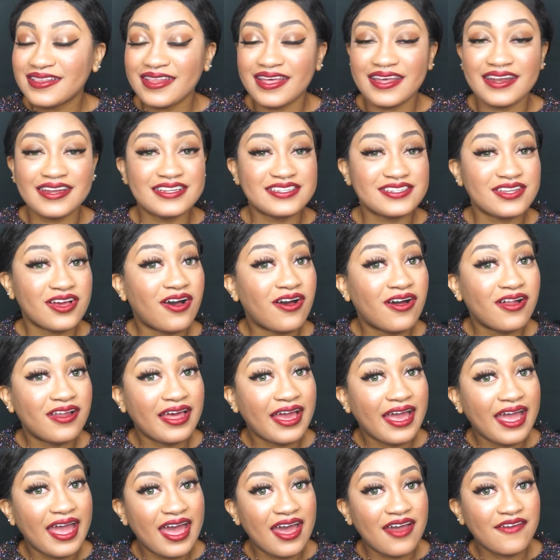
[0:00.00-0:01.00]
that is all
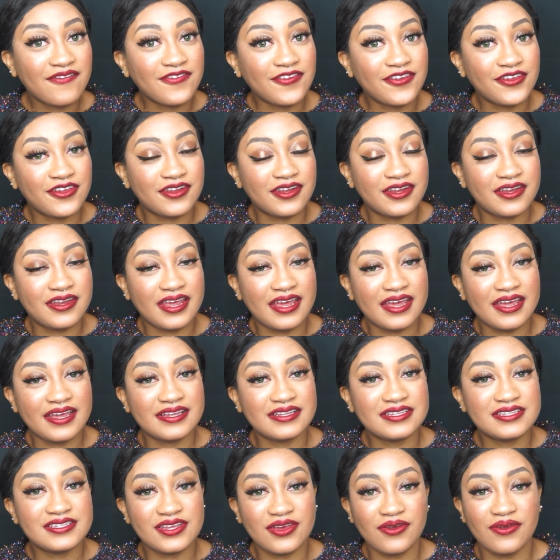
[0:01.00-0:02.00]
I have for you today.
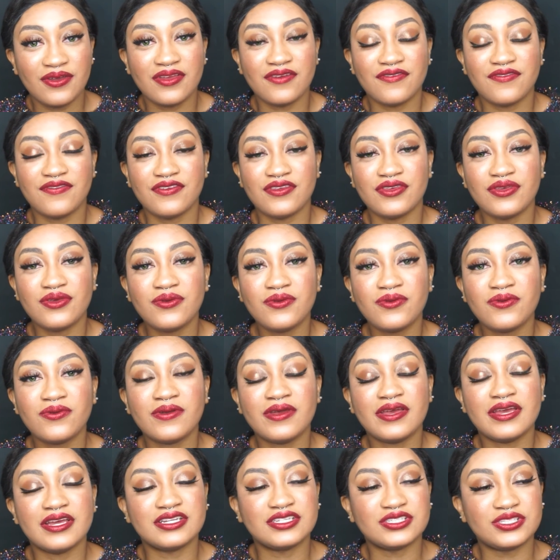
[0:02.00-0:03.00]
So if you
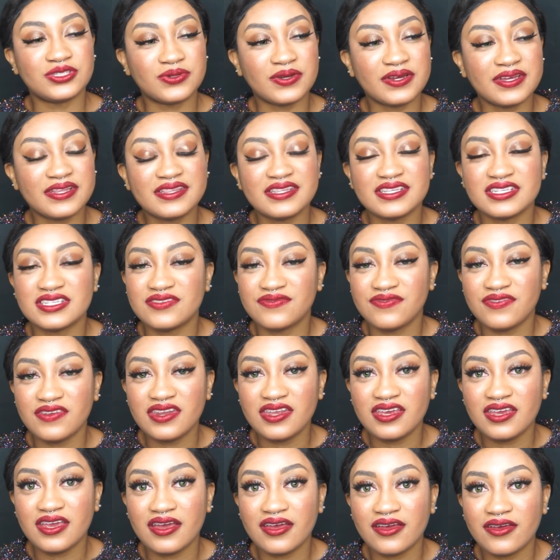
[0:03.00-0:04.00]
enjoyed this
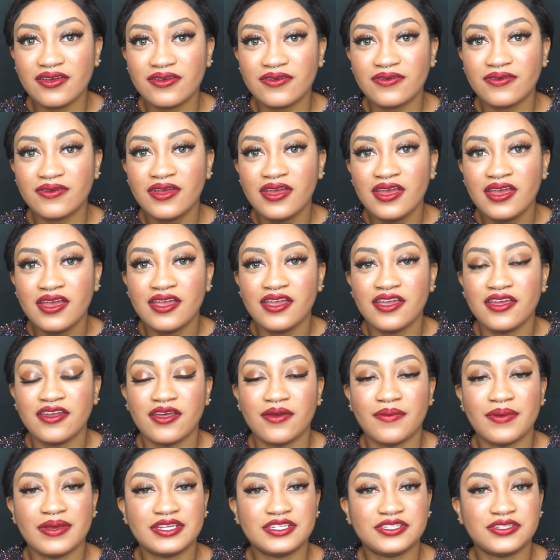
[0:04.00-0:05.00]
video, you
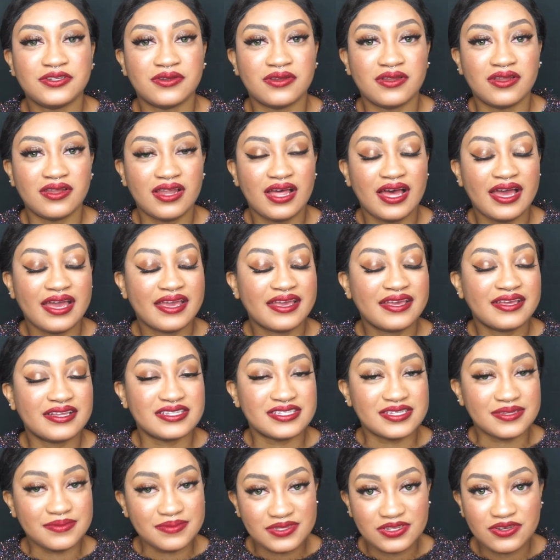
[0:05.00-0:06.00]
know, make sure to like and
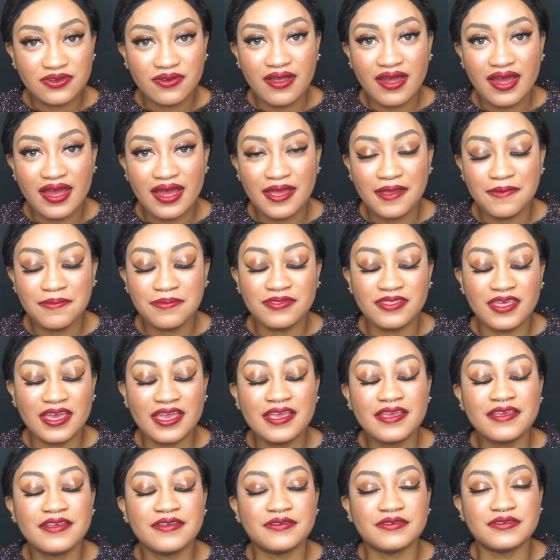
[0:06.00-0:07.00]
subscribe.
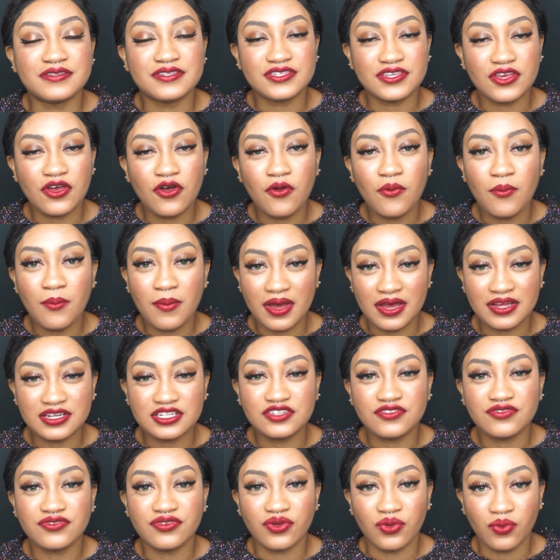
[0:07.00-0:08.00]
Thank you so
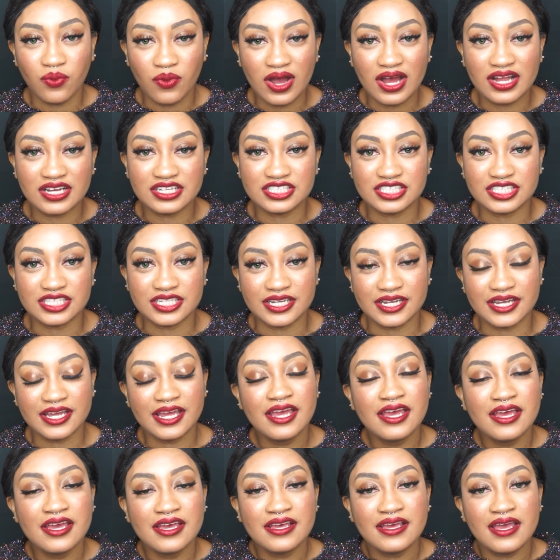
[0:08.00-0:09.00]
much for watching,
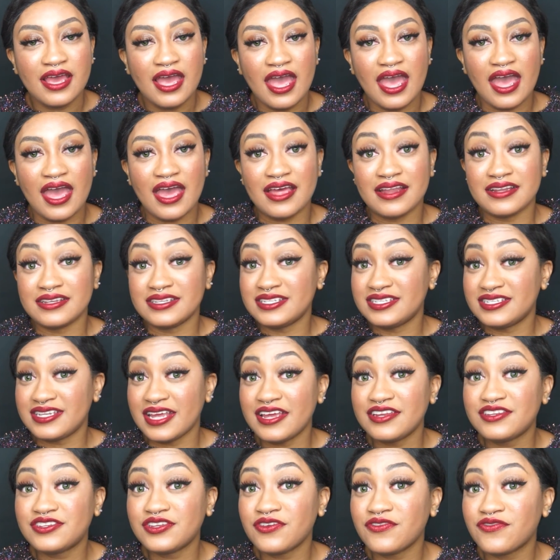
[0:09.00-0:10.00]
and
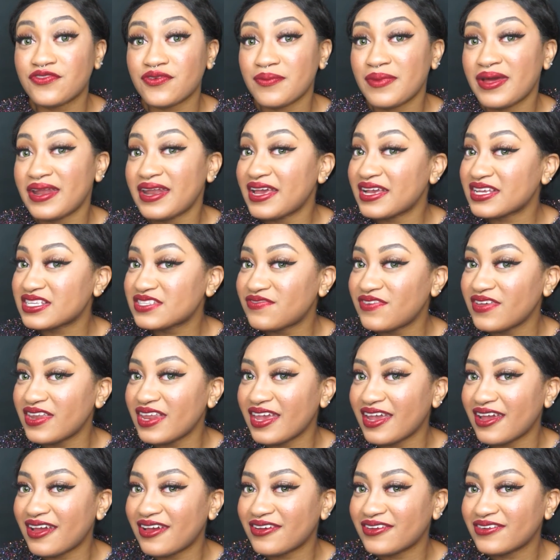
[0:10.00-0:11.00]
stay tuned for my next
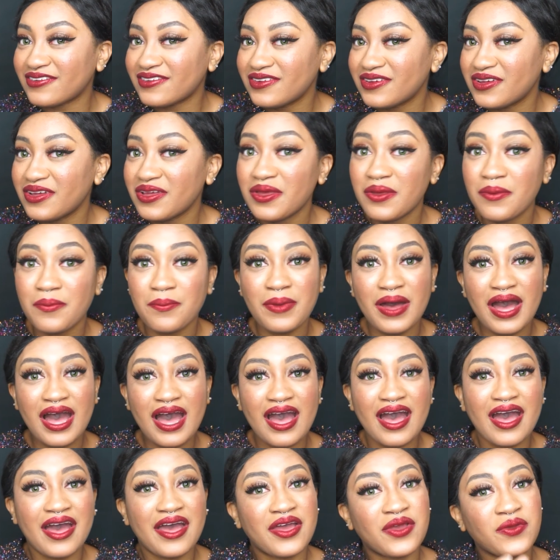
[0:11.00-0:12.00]
video.
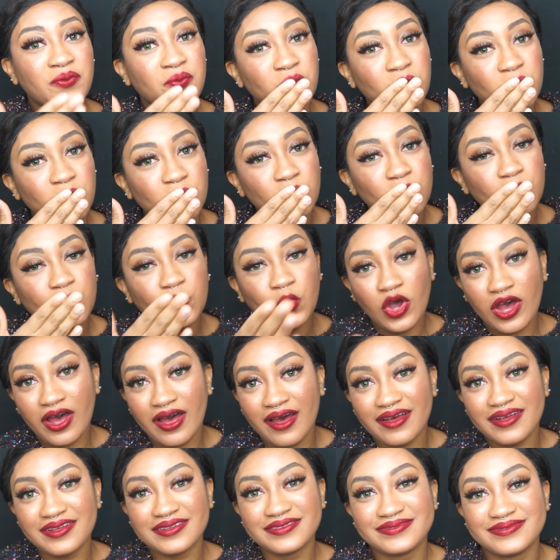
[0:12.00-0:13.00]
Bye.
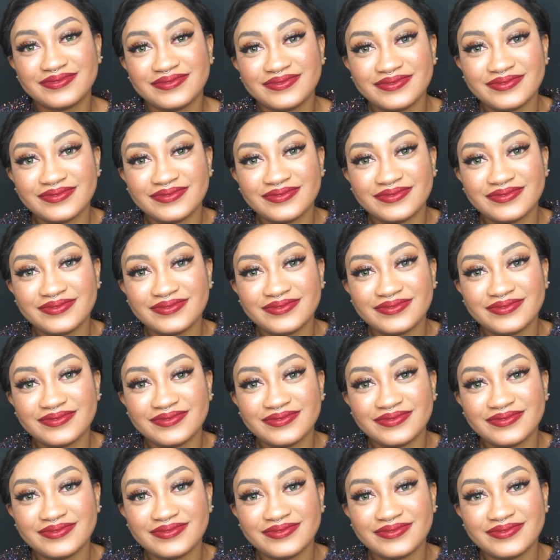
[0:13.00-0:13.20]
Mwah.